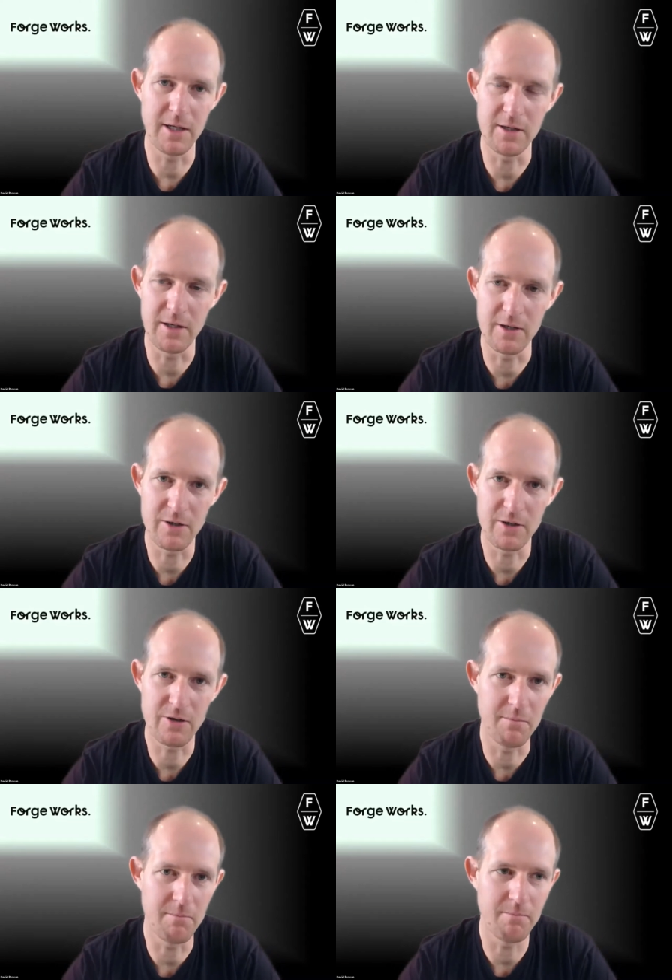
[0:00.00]
and and
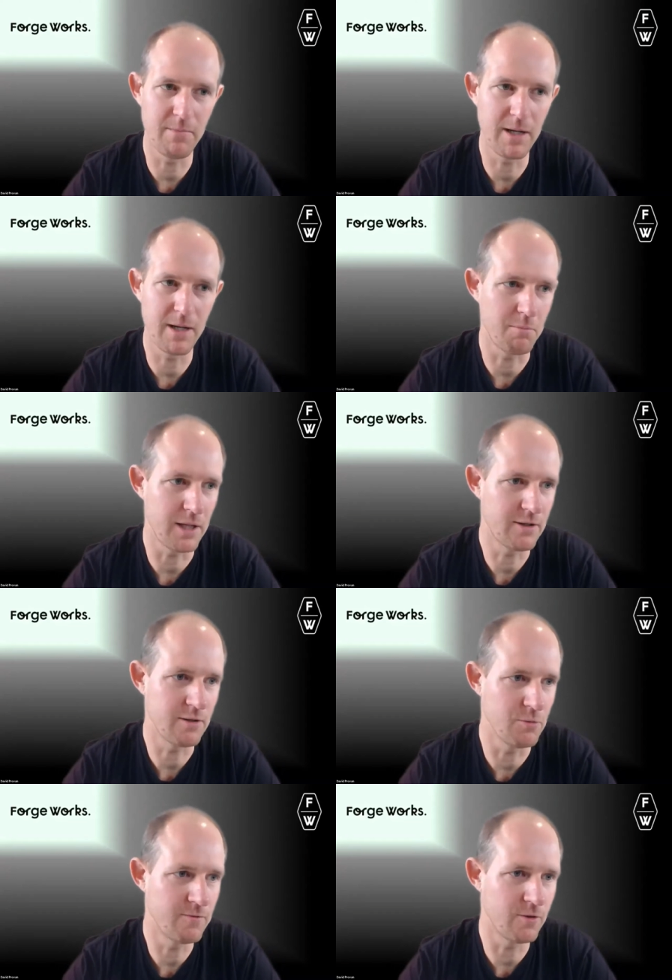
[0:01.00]
try to make a plan
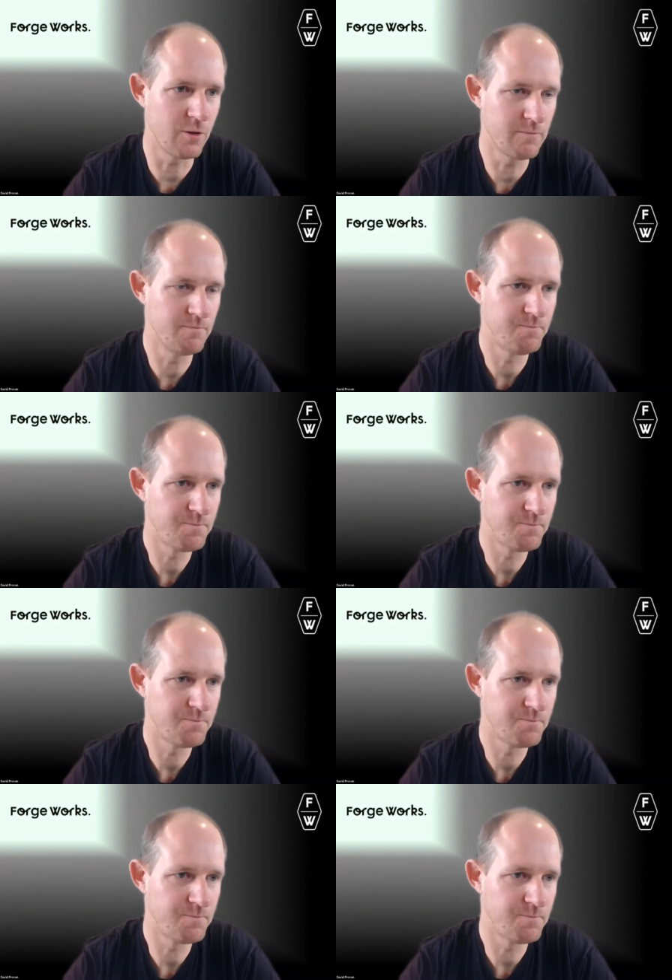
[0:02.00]
to move forward.